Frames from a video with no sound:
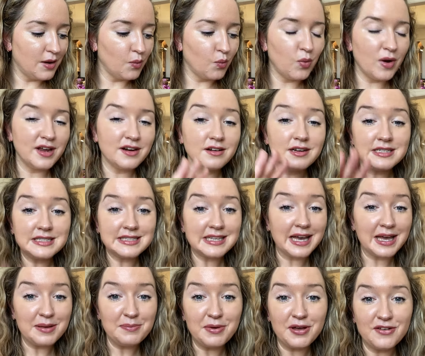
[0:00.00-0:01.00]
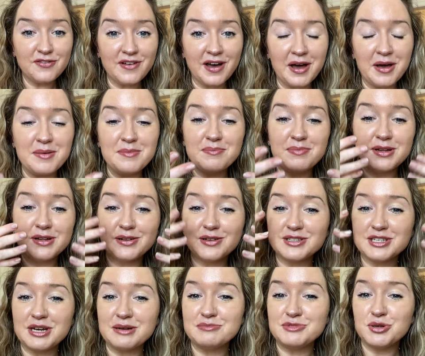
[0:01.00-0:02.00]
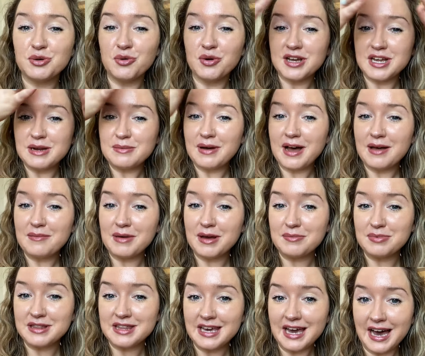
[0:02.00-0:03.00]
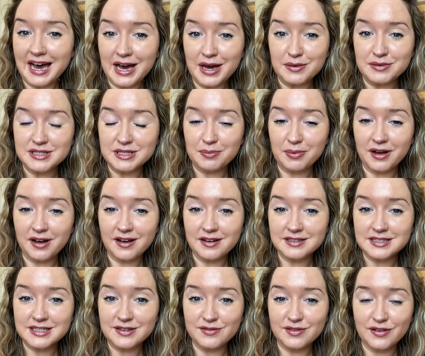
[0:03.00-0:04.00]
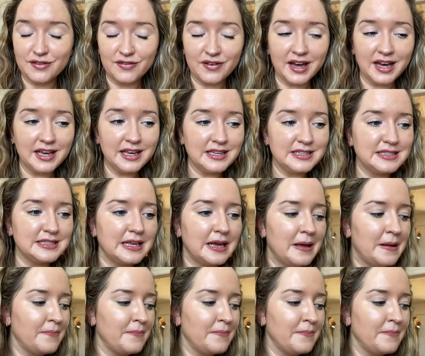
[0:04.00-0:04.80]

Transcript: When I say buff out and build, I'm talking about maybe the outer parts of the face.